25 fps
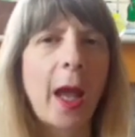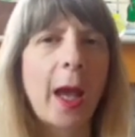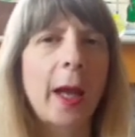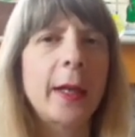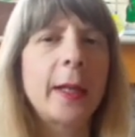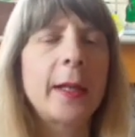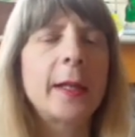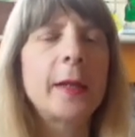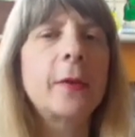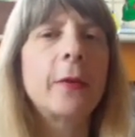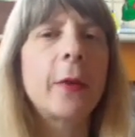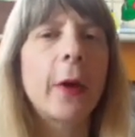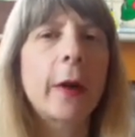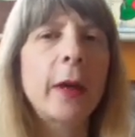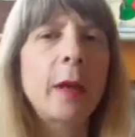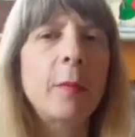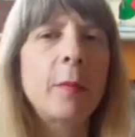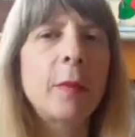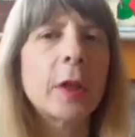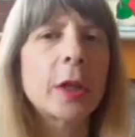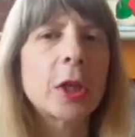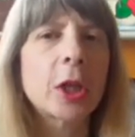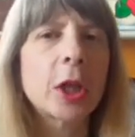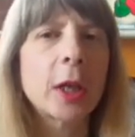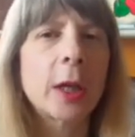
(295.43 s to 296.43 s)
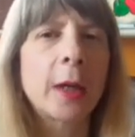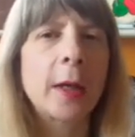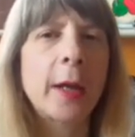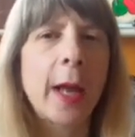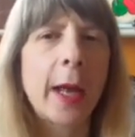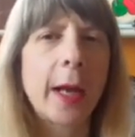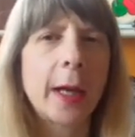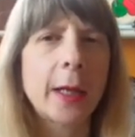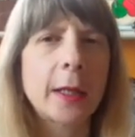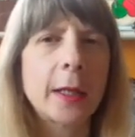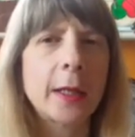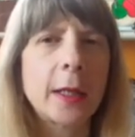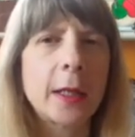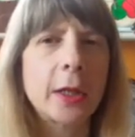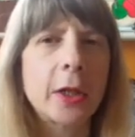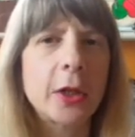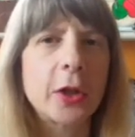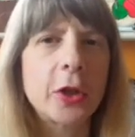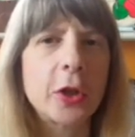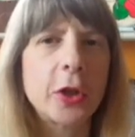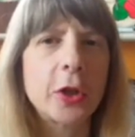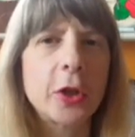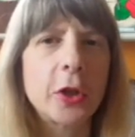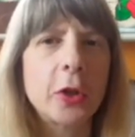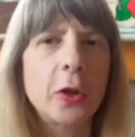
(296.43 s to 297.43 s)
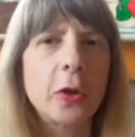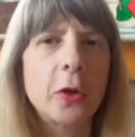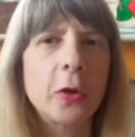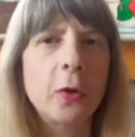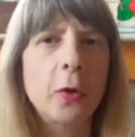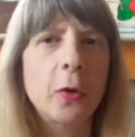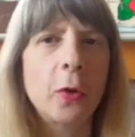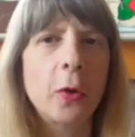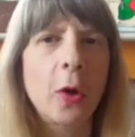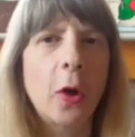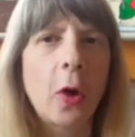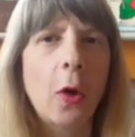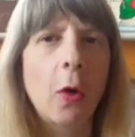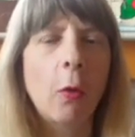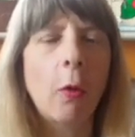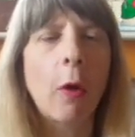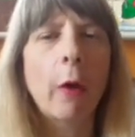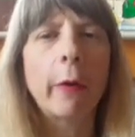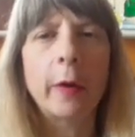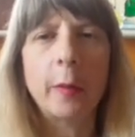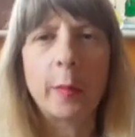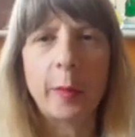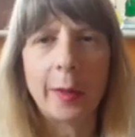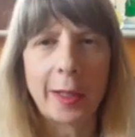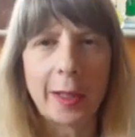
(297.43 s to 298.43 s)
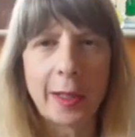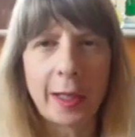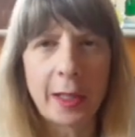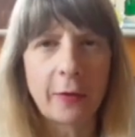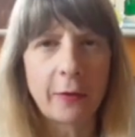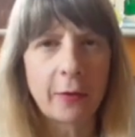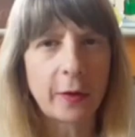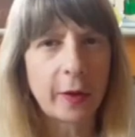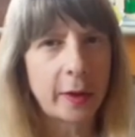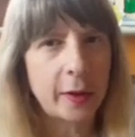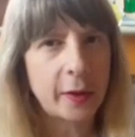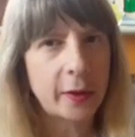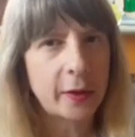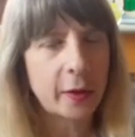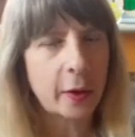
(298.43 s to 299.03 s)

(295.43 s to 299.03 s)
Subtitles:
And it's very much connected to what we believe in,